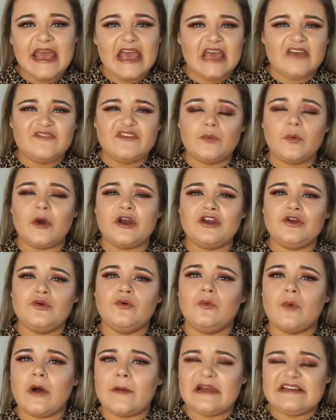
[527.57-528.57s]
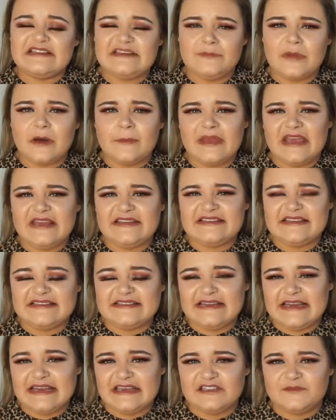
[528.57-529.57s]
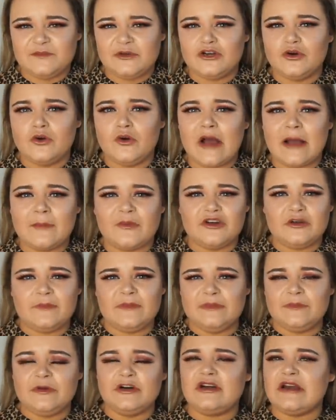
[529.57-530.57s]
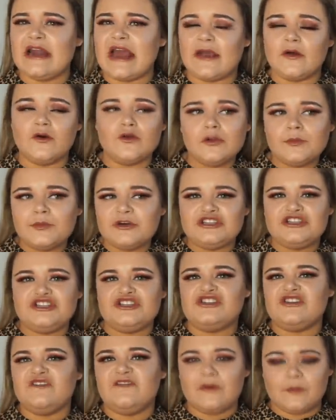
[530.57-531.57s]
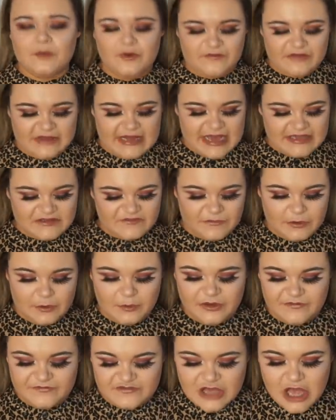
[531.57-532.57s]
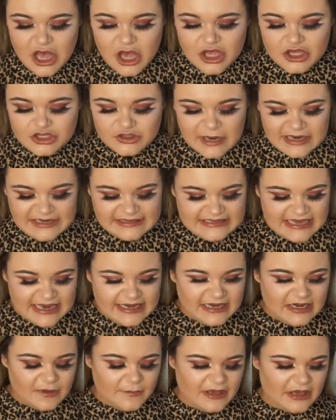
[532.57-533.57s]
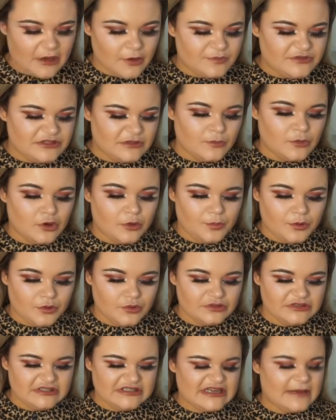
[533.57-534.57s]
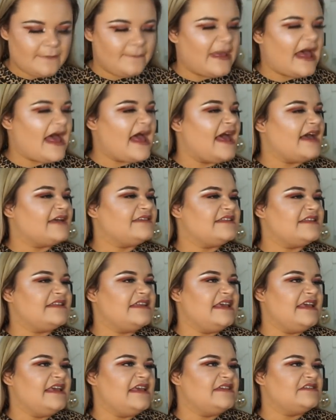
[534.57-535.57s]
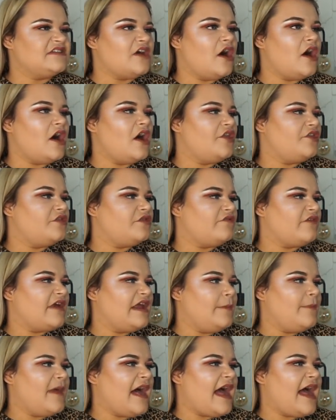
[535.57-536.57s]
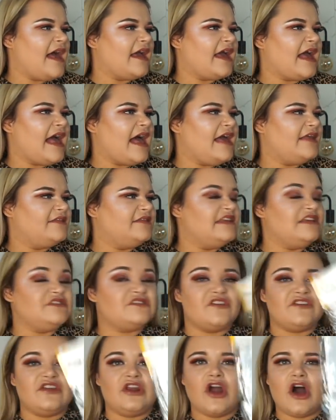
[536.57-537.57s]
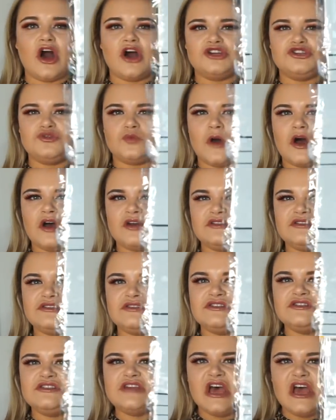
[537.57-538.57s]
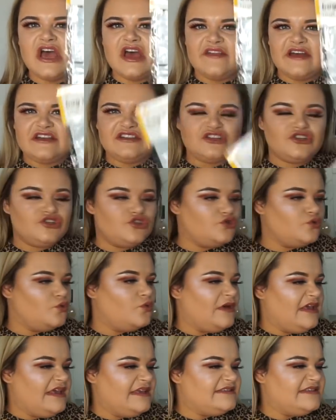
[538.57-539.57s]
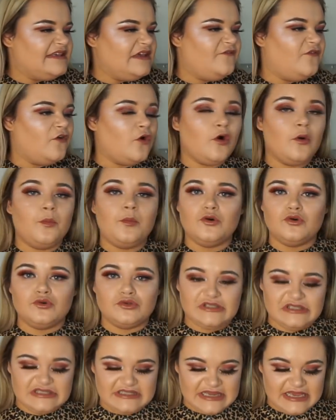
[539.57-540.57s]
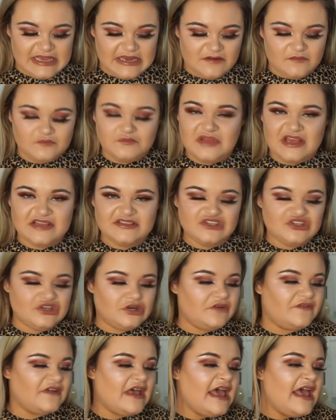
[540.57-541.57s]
If you want to know what my Depop is, it's linked below. I'm going to be putting like a whole bunch of stuff up over the next few months. So I decided to pick up some more post-it bags. These are a three pack and these are the large ones. They're just so easy for posting your stuff.